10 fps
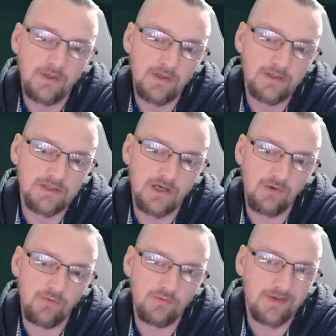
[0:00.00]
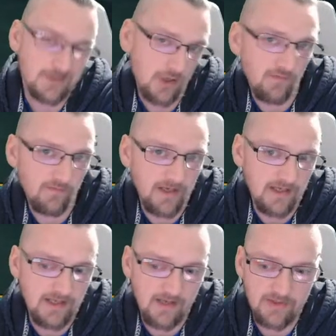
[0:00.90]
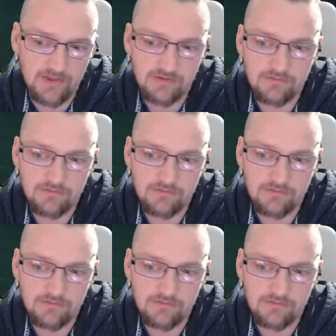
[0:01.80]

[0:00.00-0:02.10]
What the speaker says: So that's 500,000 damage.